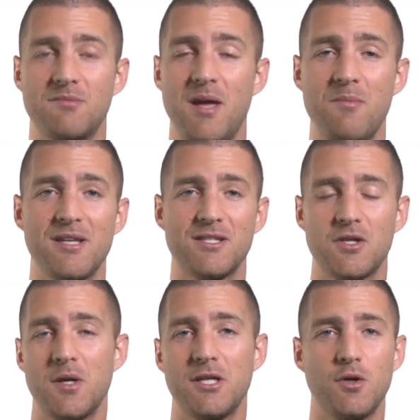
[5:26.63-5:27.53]
Maybe it's
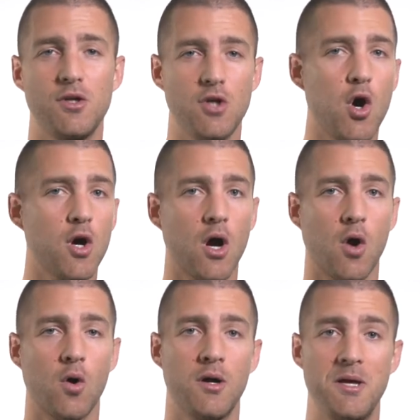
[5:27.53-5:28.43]
doing yoga,
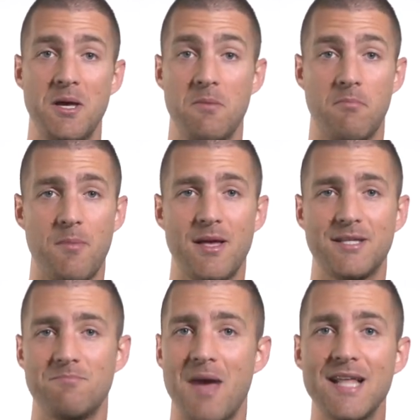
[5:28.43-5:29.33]
or maybe
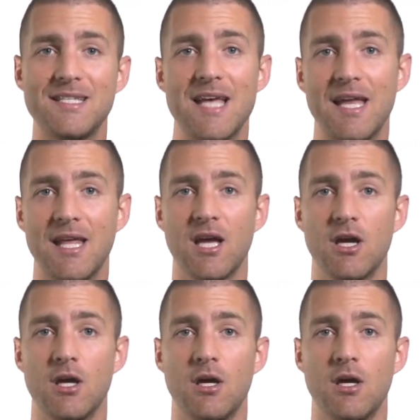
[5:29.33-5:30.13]
it's meditating.